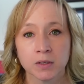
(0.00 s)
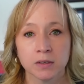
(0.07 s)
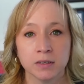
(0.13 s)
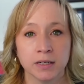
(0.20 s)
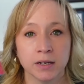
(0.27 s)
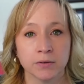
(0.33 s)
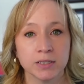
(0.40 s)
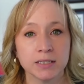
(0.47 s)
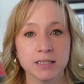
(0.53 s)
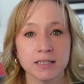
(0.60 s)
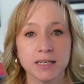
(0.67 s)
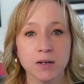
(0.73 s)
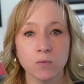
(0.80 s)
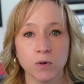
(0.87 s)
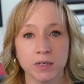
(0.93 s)
Now, this is
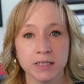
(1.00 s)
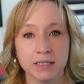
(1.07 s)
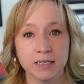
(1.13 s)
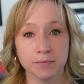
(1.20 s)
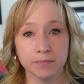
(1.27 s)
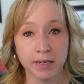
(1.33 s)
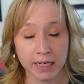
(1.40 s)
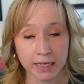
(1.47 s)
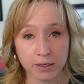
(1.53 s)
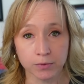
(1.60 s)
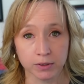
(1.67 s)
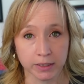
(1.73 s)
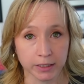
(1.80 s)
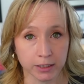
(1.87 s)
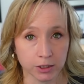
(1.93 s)
a one-to-many
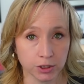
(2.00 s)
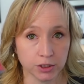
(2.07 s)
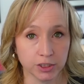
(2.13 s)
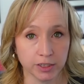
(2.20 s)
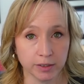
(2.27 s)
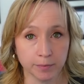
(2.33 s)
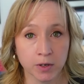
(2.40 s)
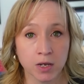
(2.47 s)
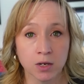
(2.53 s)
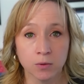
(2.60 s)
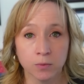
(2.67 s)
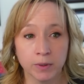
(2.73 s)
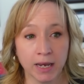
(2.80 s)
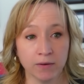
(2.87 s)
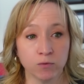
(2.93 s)
relationship.
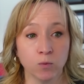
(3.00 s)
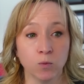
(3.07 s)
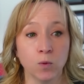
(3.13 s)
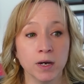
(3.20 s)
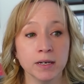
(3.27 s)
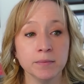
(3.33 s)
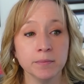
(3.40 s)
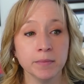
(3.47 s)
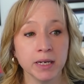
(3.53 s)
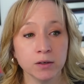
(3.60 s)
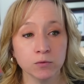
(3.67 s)
We have one main